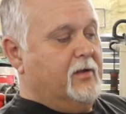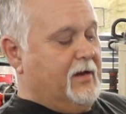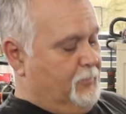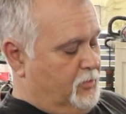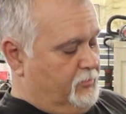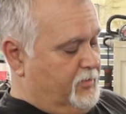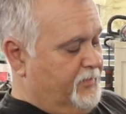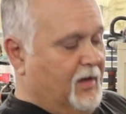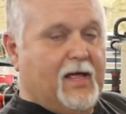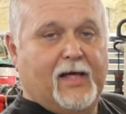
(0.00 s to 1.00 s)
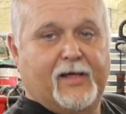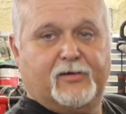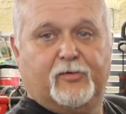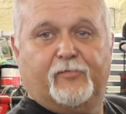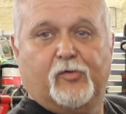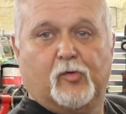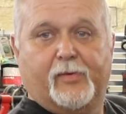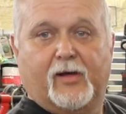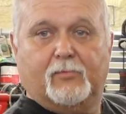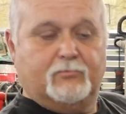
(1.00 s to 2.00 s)
And I'm going to run the line to the fuel
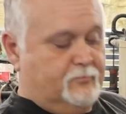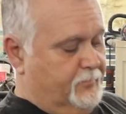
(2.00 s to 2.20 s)
pump.